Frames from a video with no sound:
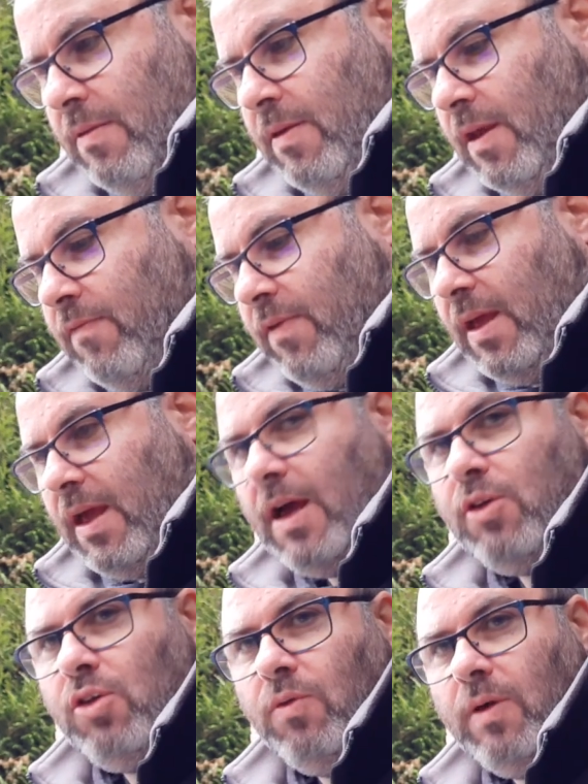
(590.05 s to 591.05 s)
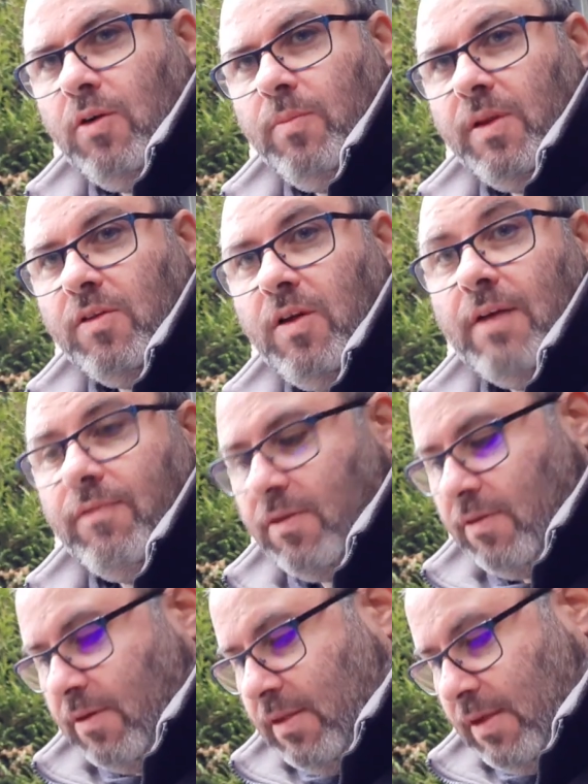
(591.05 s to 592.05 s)
think of it as you will, but it's not
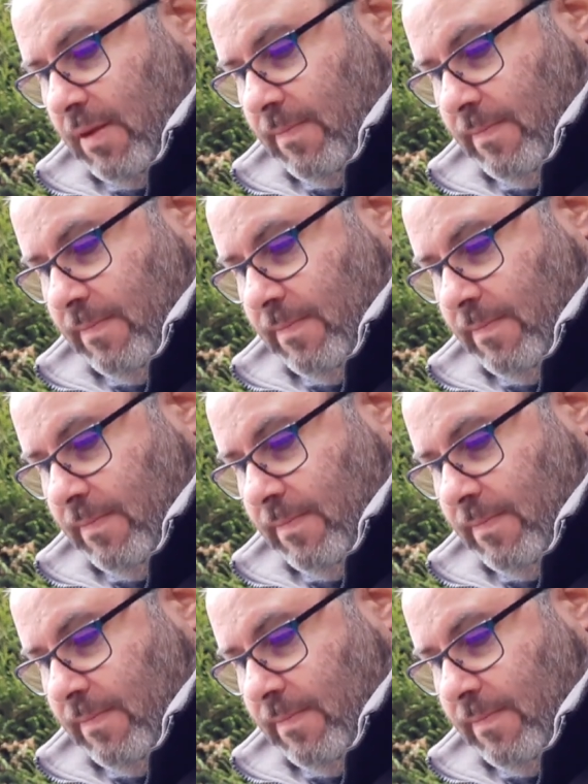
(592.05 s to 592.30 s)
advertising.